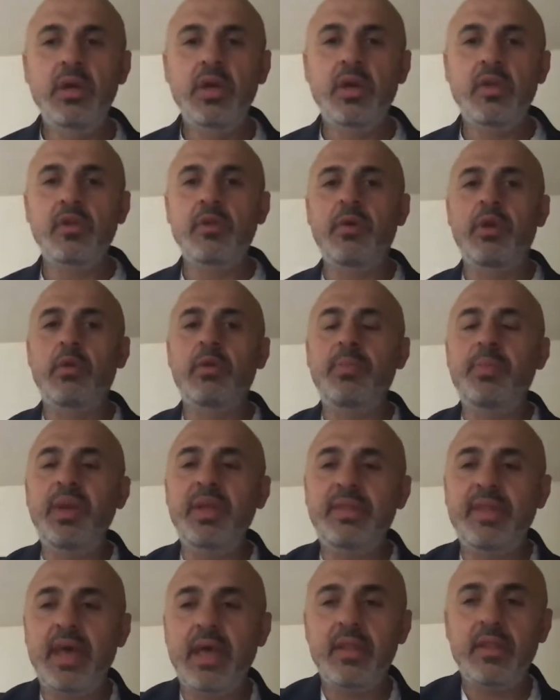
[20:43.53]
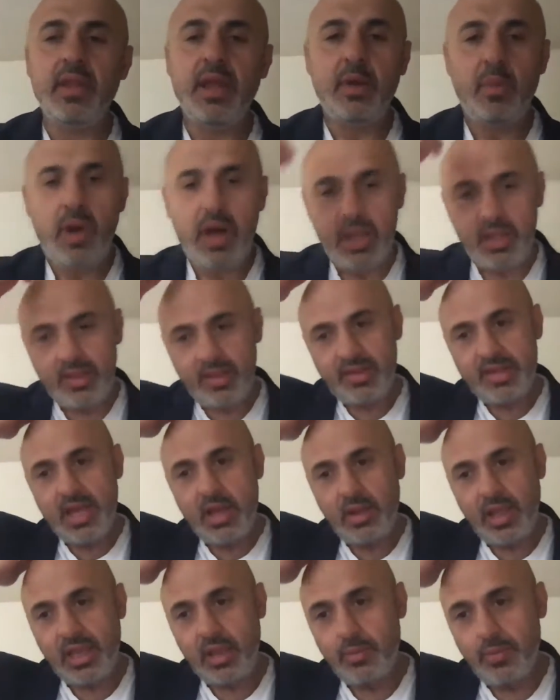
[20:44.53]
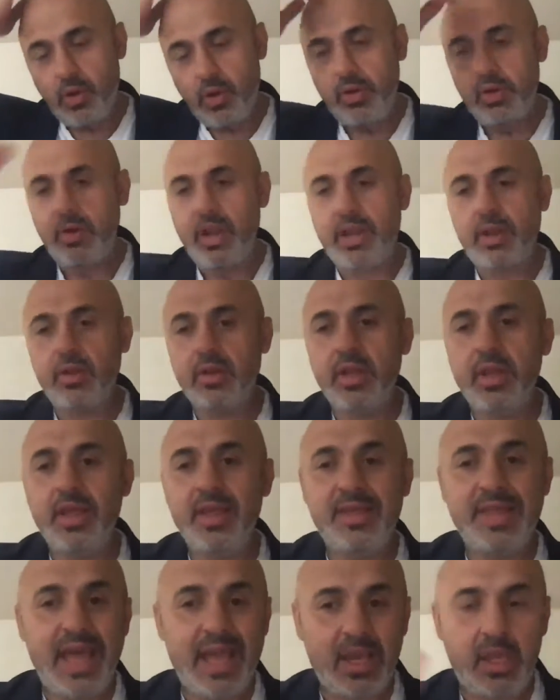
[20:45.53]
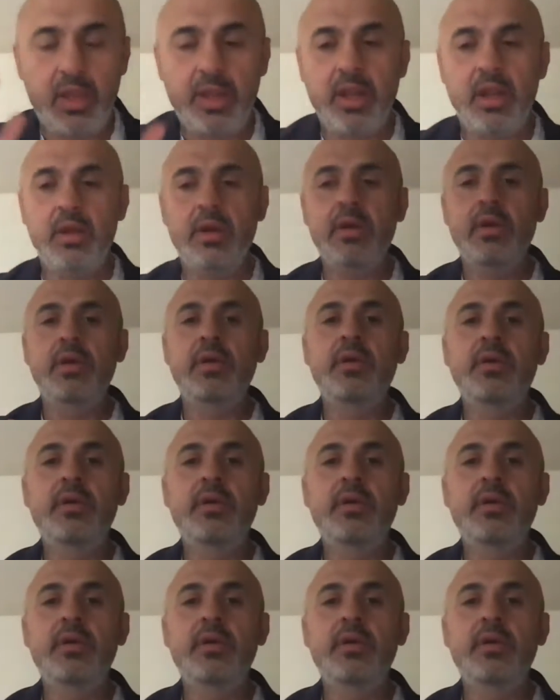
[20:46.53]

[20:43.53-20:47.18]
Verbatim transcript: Because I want to repeat that. I want it to sound like a broken record. Is that clear?